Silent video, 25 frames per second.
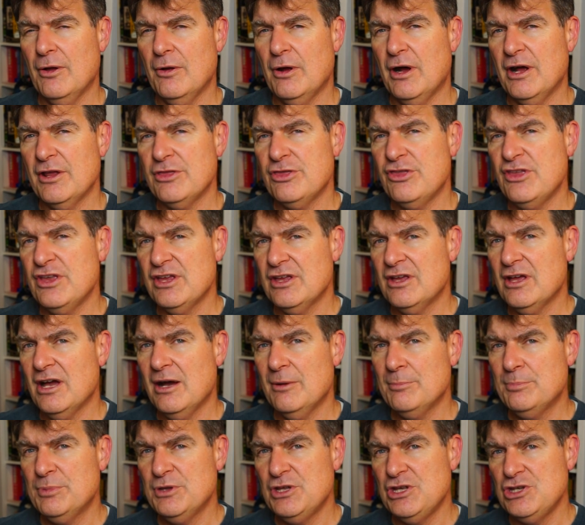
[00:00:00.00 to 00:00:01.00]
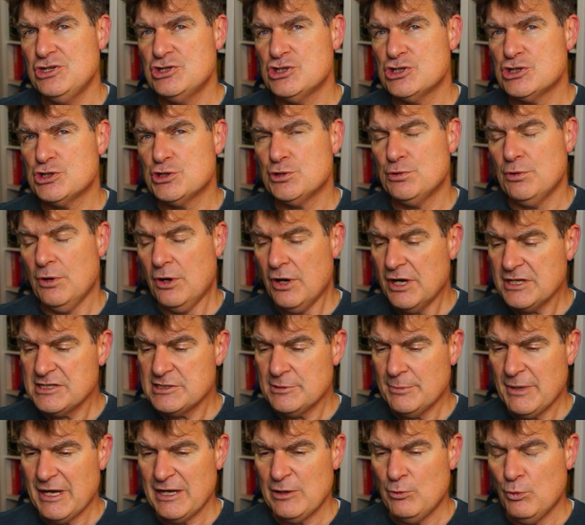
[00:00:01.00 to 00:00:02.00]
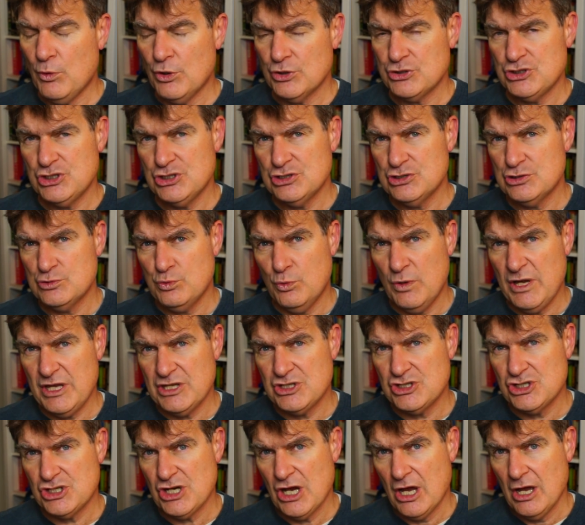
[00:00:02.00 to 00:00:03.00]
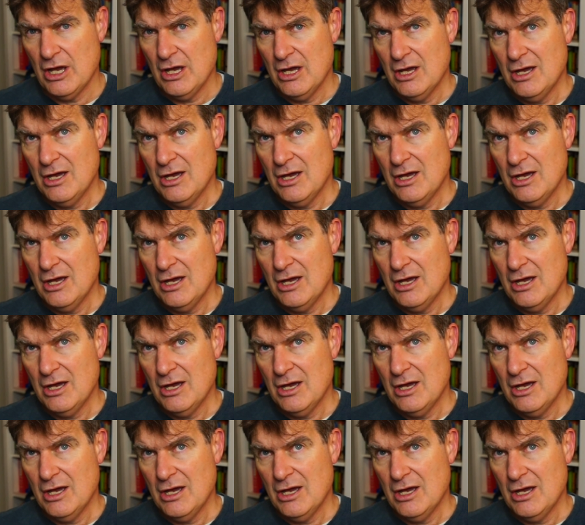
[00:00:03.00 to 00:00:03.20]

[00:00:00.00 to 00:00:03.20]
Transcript: I think, companies trying to make watches which